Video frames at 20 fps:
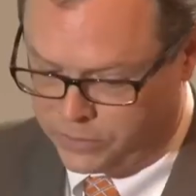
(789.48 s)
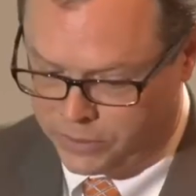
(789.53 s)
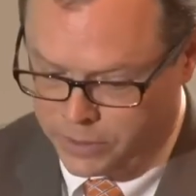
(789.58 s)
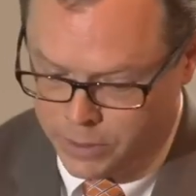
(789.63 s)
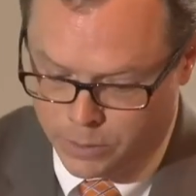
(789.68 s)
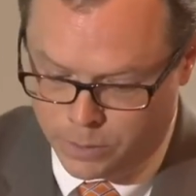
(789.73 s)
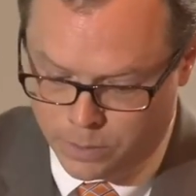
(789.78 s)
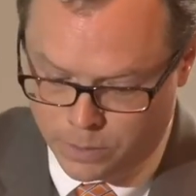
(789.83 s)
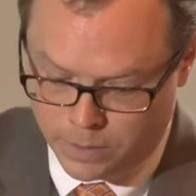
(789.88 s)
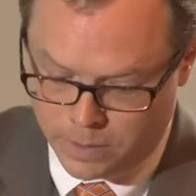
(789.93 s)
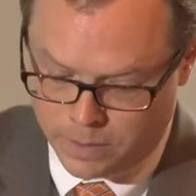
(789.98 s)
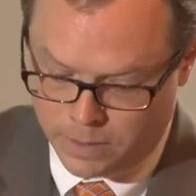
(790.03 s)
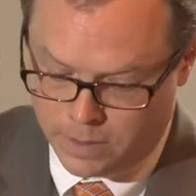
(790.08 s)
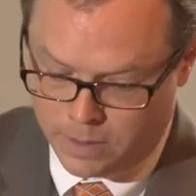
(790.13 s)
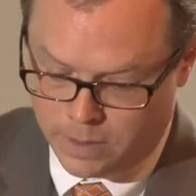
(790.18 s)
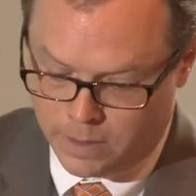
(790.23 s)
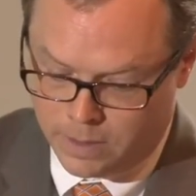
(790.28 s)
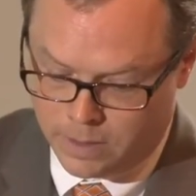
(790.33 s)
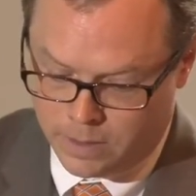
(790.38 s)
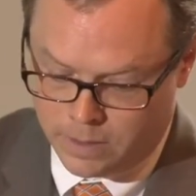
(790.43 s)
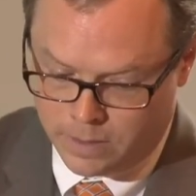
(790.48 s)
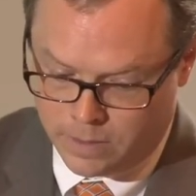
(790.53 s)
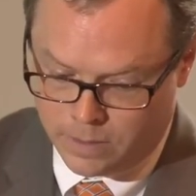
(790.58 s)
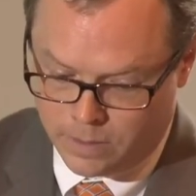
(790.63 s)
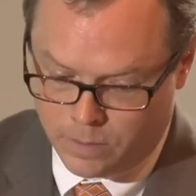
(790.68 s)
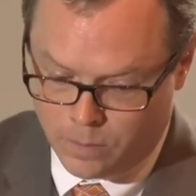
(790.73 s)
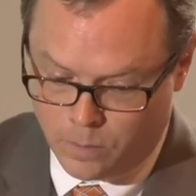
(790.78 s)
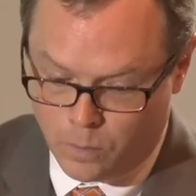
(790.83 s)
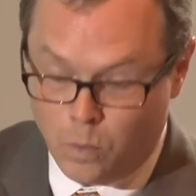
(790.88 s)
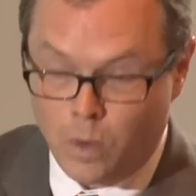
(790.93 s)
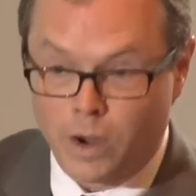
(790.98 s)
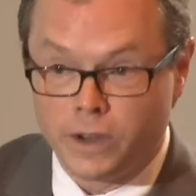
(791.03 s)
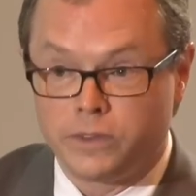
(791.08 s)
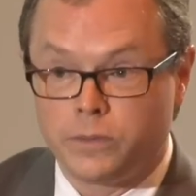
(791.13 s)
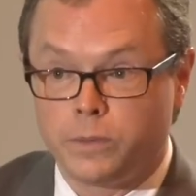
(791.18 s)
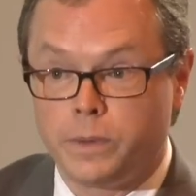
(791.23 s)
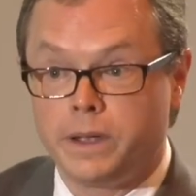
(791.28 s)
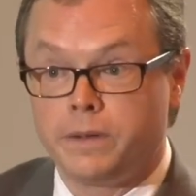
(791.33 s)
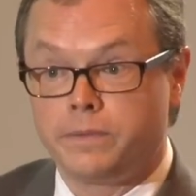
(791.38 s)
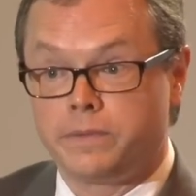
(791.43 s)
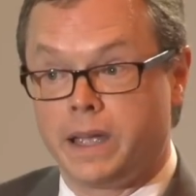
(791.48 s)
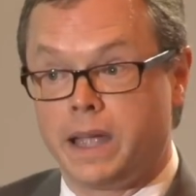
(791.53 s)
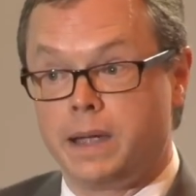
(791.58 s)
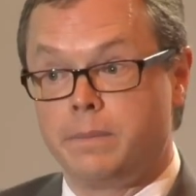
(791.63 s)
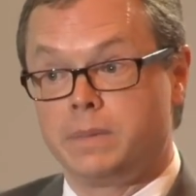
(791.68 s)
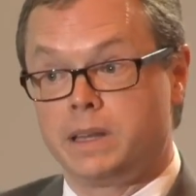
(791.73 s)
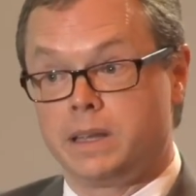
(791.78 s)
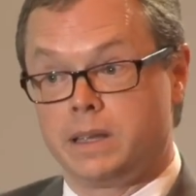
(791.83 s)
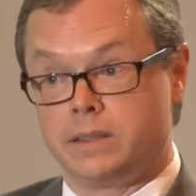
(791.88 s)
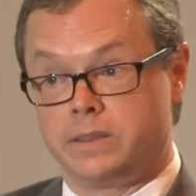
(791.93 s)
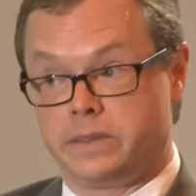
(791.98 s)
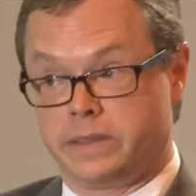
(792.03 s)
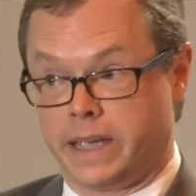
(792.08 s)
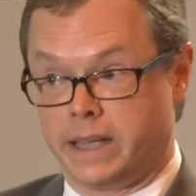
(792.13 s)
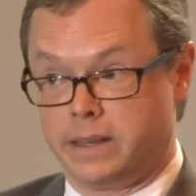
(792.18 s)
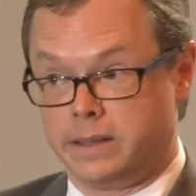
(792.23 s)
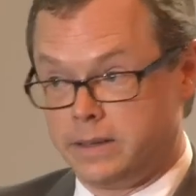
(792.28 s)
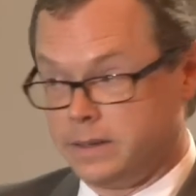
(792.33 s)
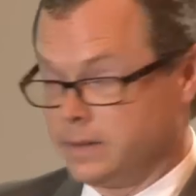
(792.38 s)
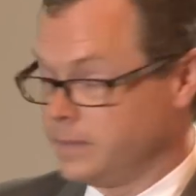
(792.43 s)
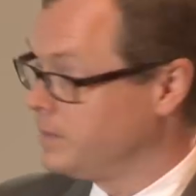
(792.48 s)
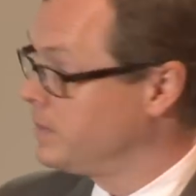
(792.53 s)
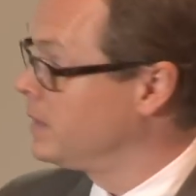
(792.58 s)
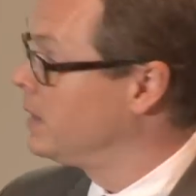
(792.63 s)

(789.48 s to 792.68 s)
So once we obtained consent